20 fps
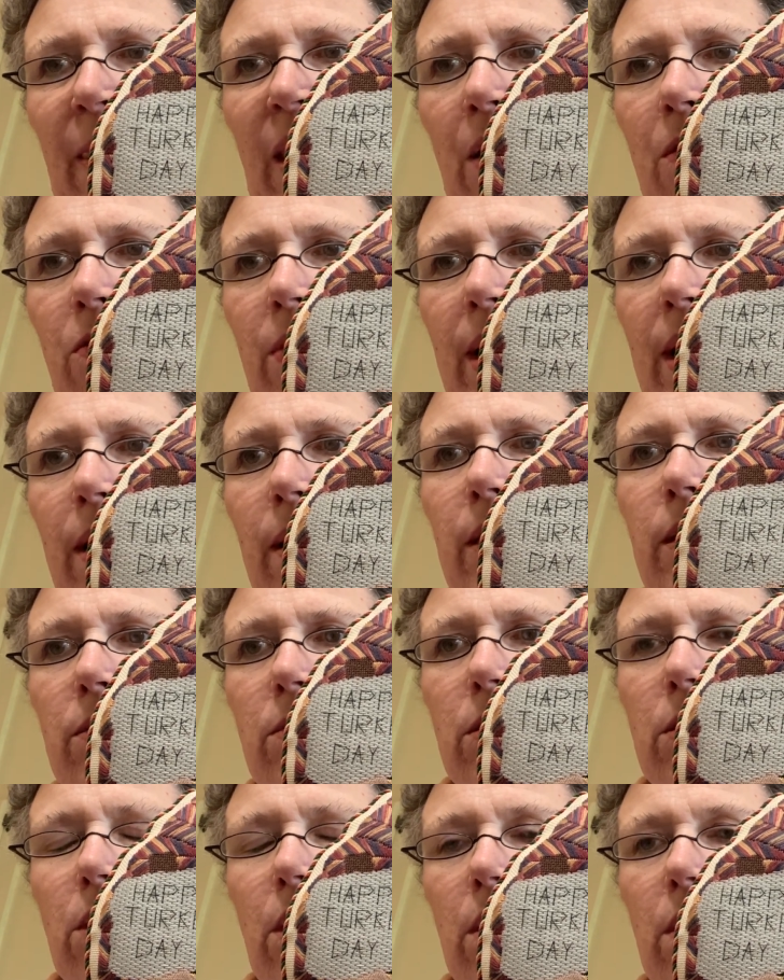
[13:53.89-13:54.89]

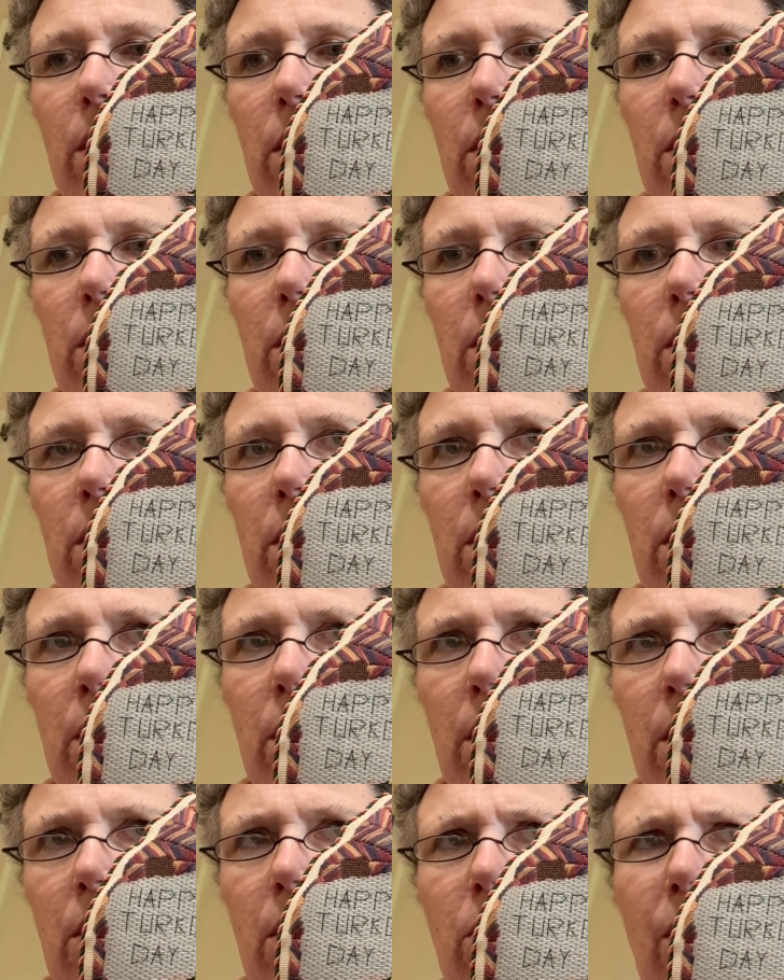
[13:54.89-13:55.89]
around,
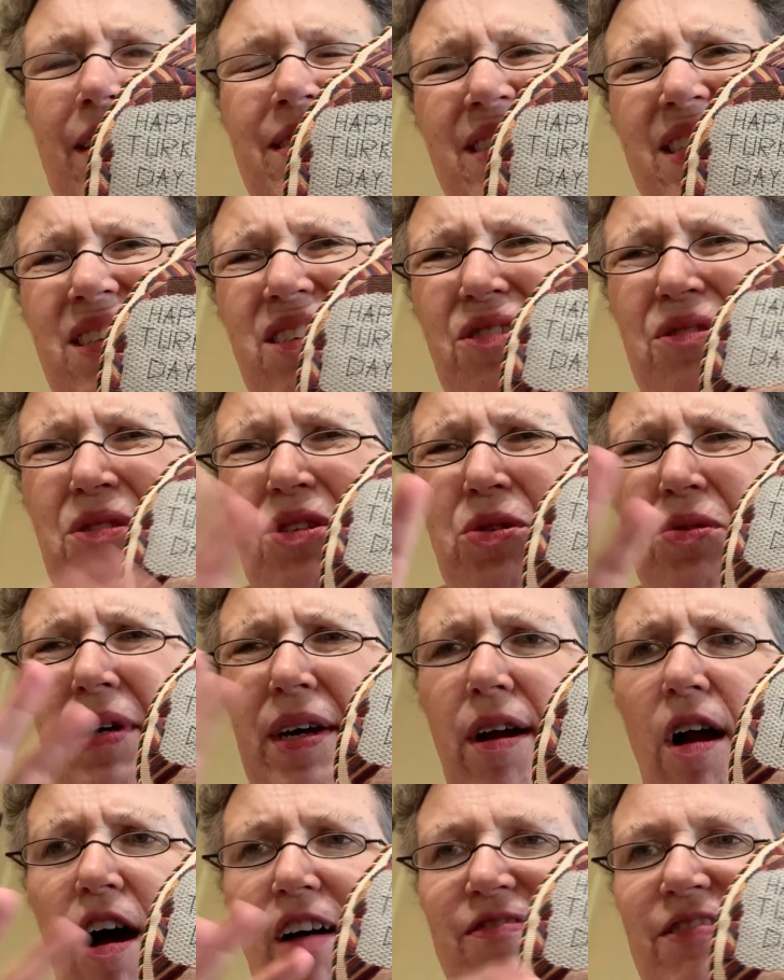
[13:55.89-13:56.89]
I still do
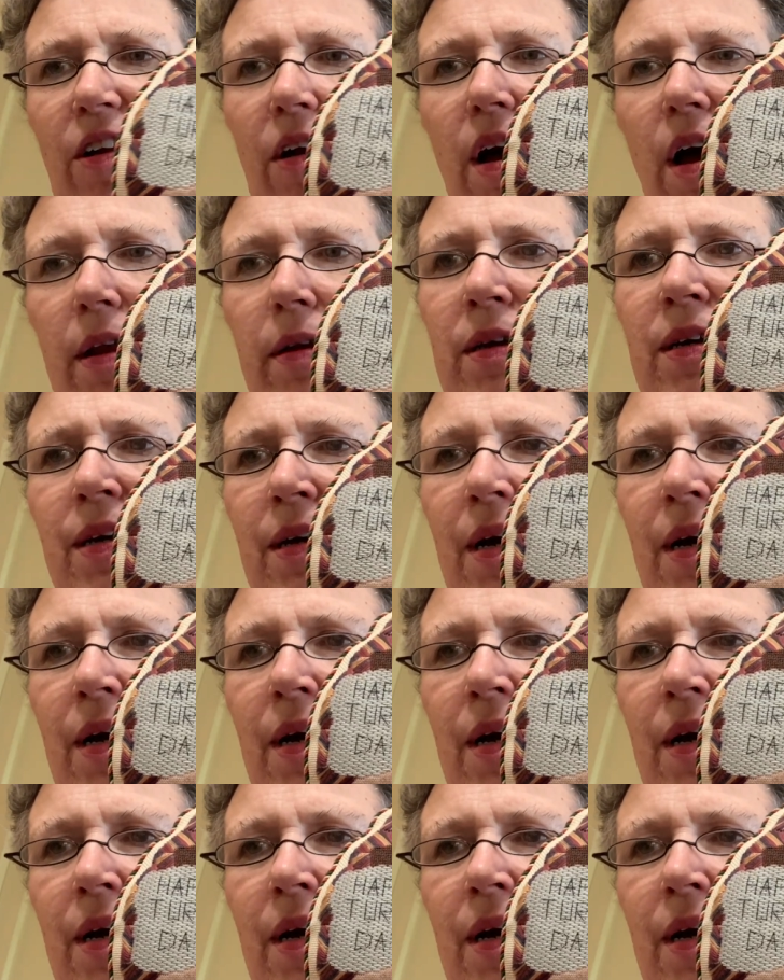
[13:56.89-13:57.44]
it off and on.